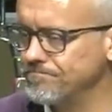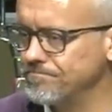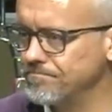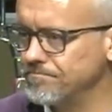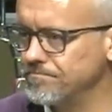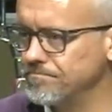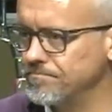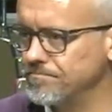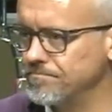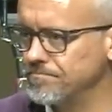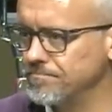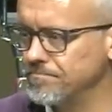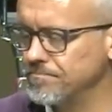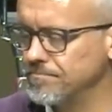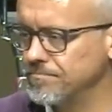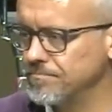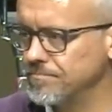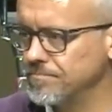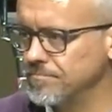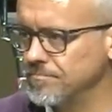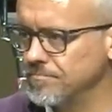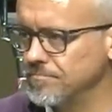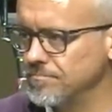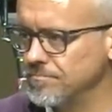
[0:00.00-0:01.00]

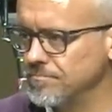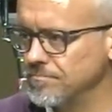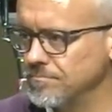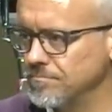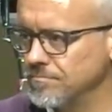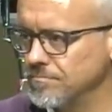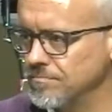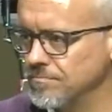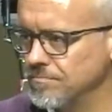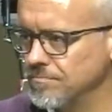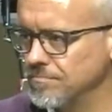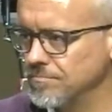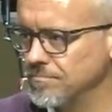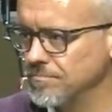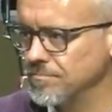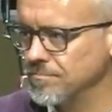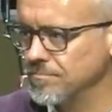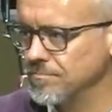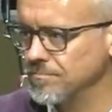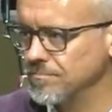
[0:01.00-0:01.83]
[no speech]